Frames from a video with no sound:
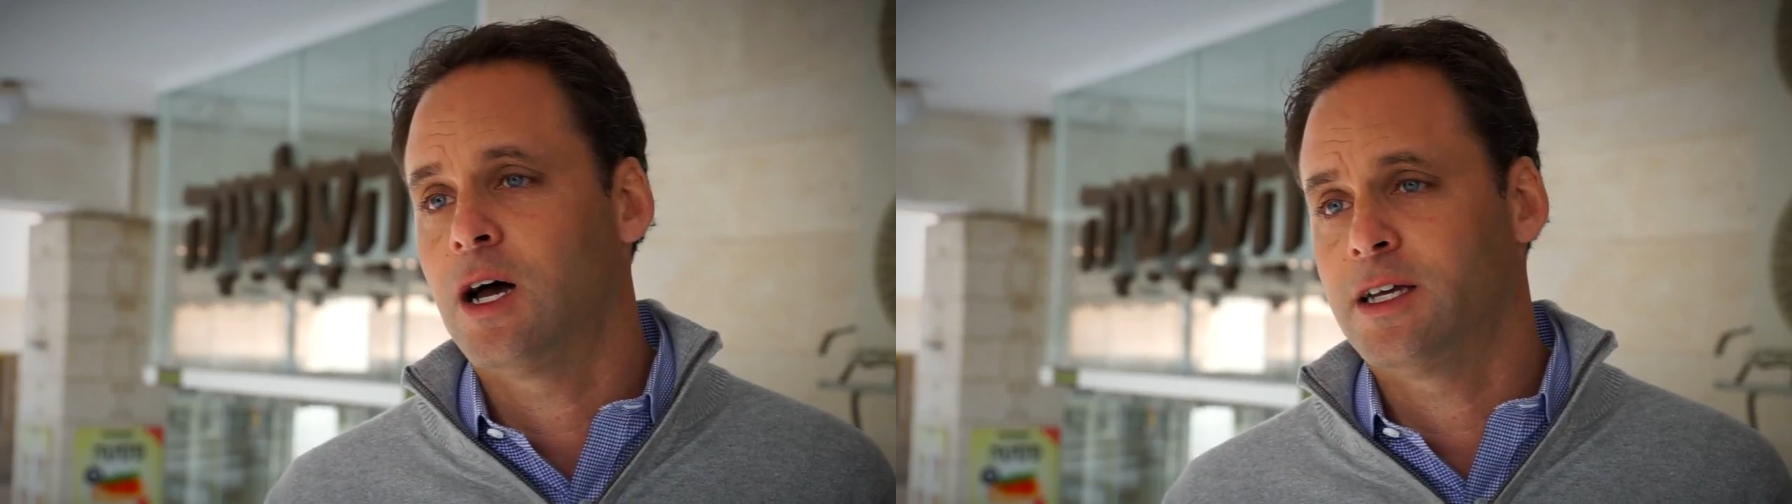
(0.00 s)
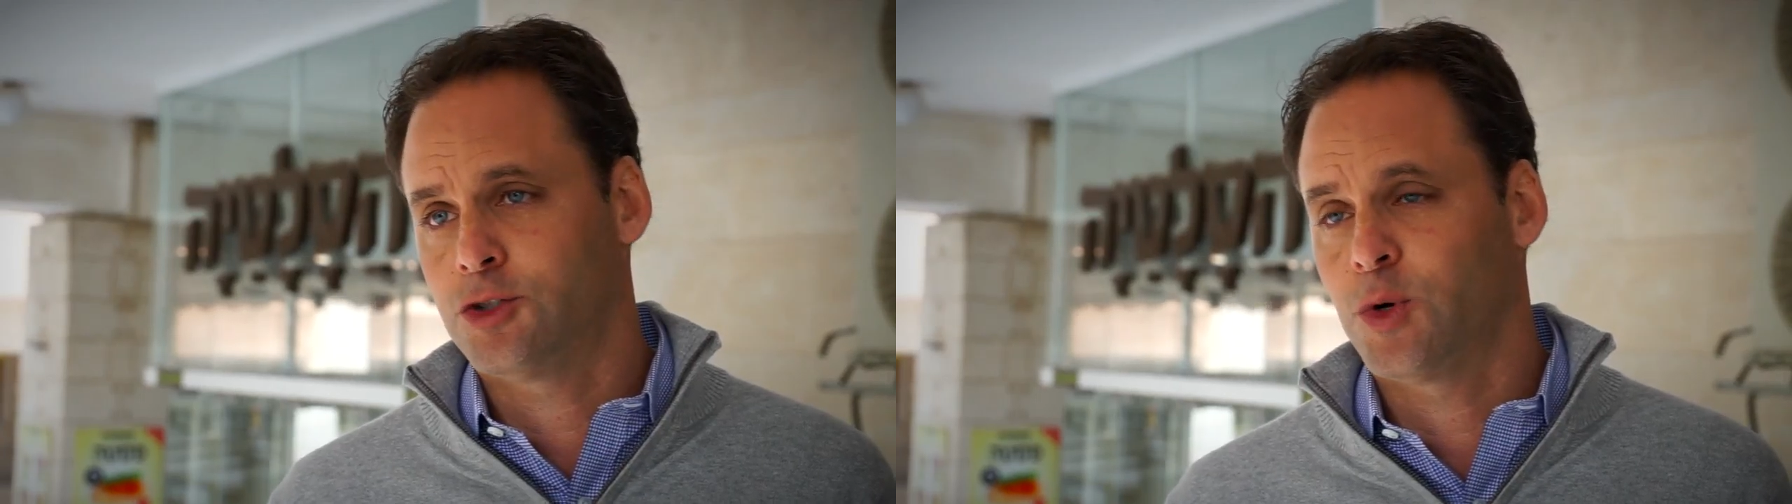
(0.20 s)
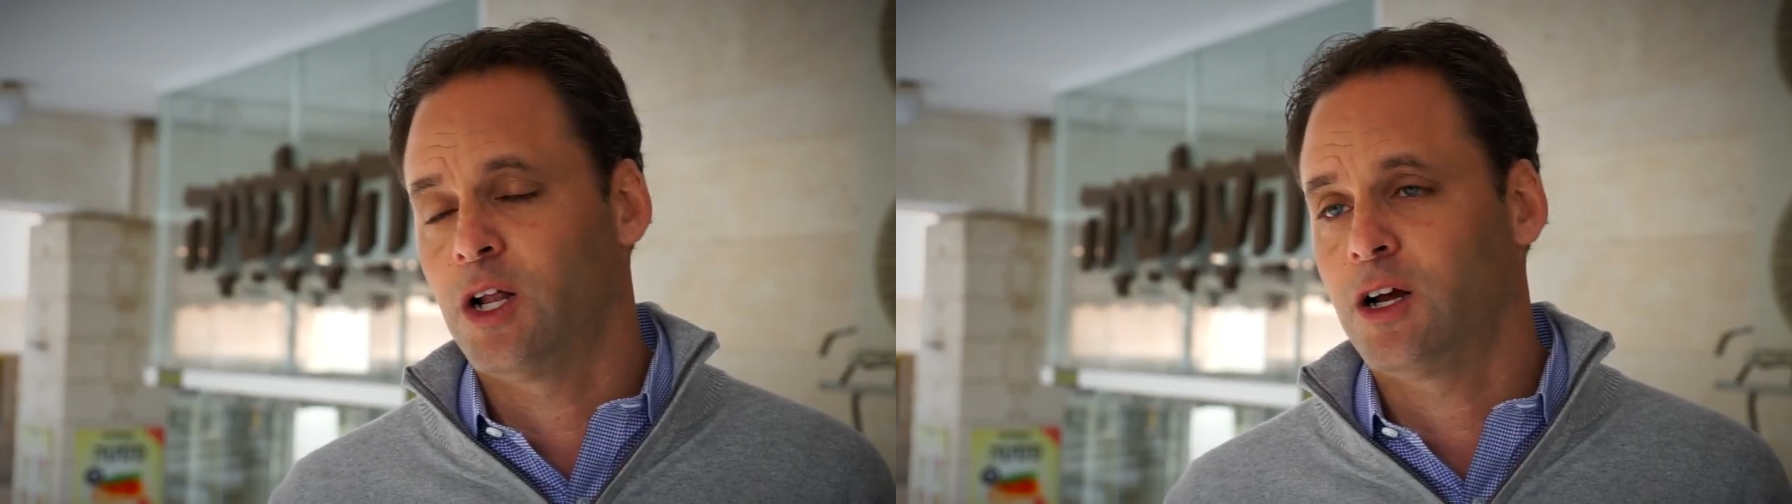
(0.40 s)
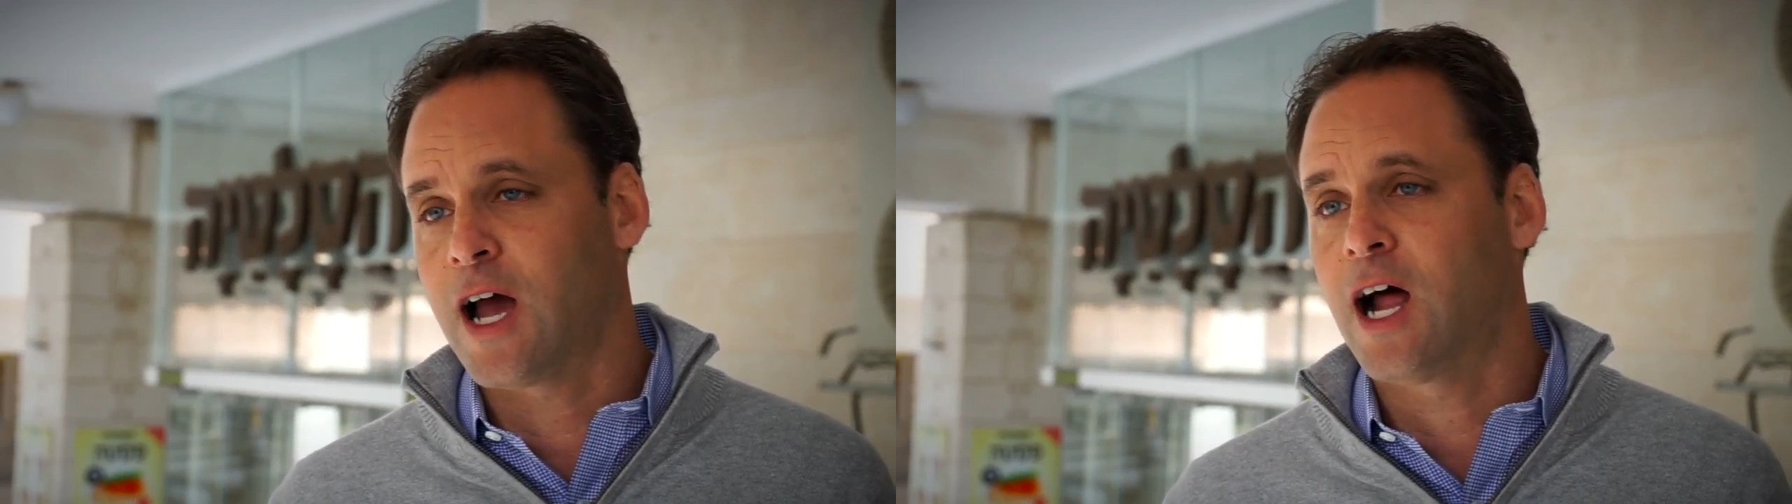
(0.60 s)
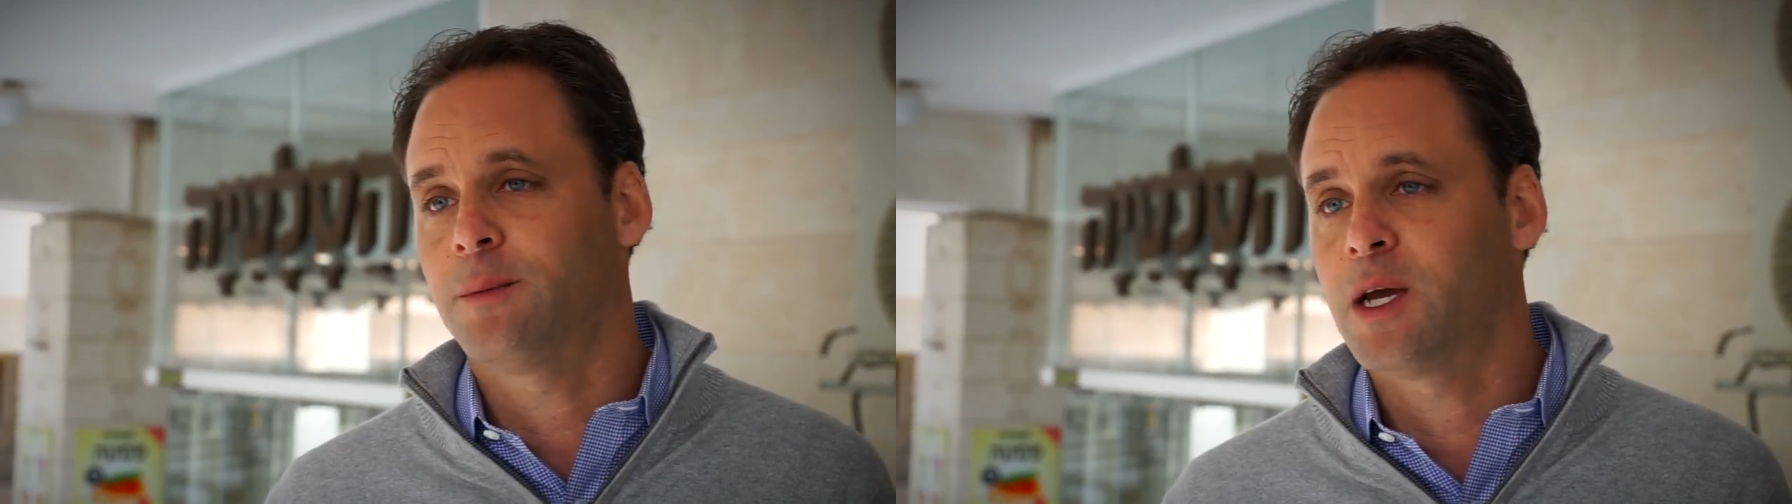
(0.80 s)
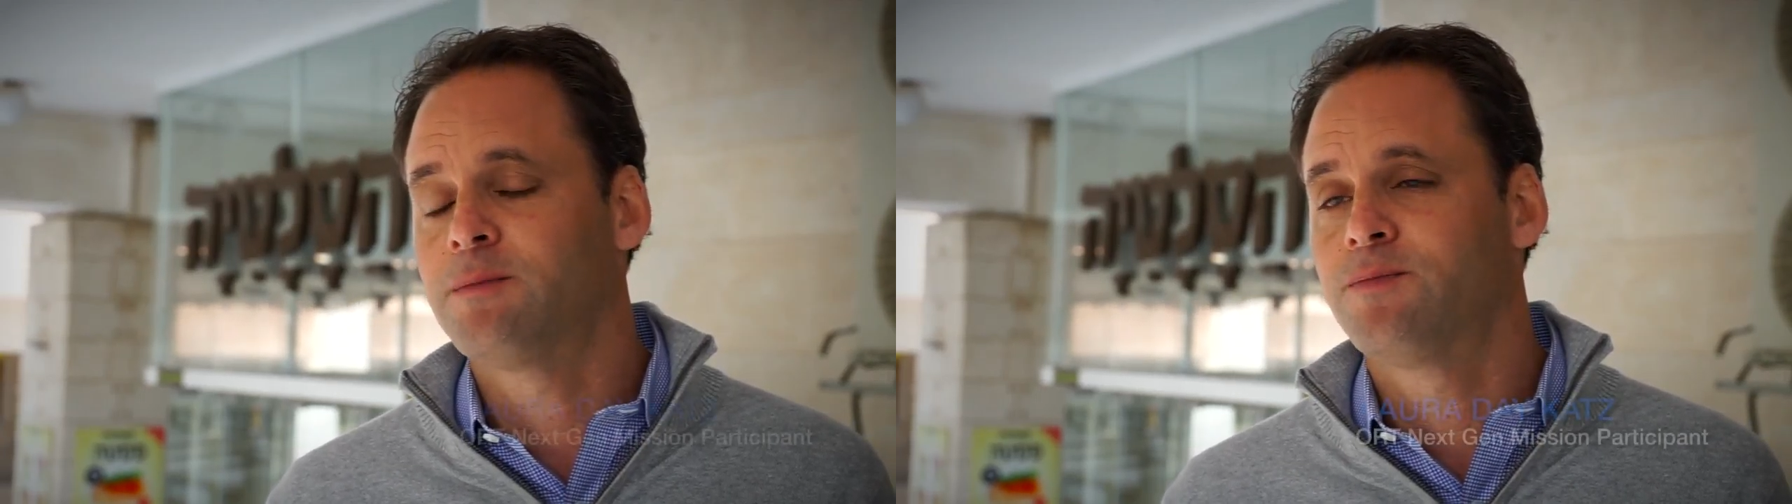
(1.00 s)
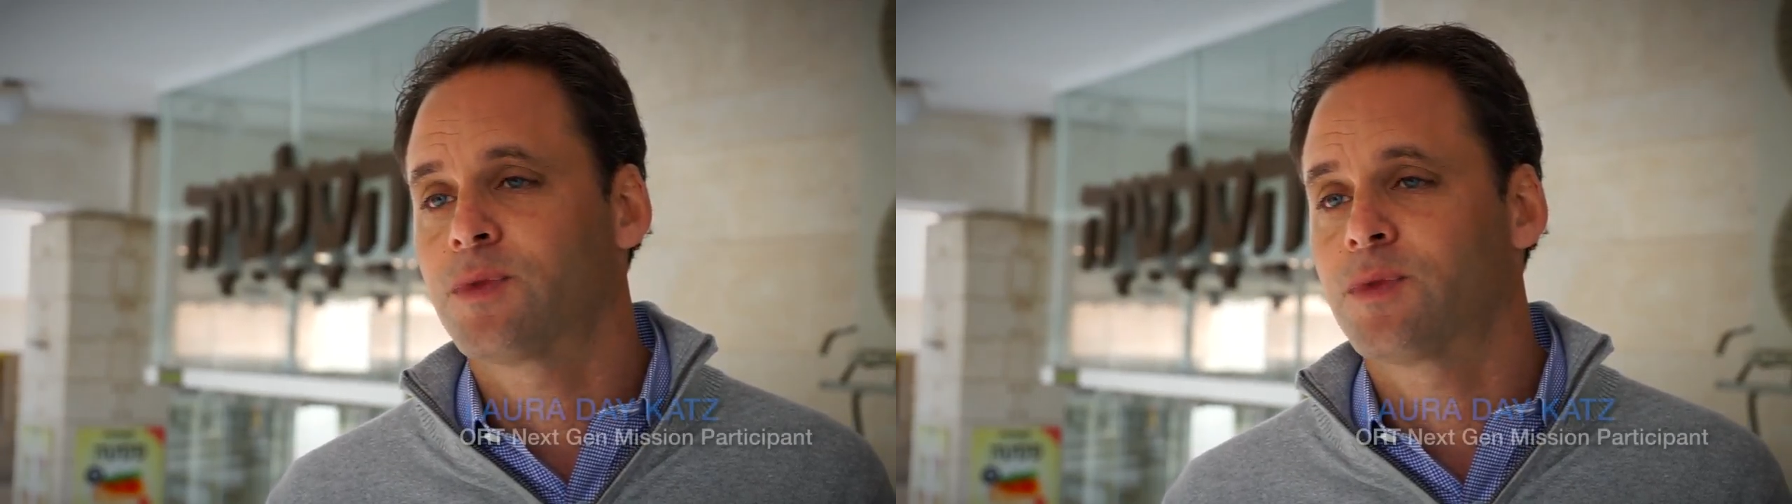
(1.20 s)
Israel economy.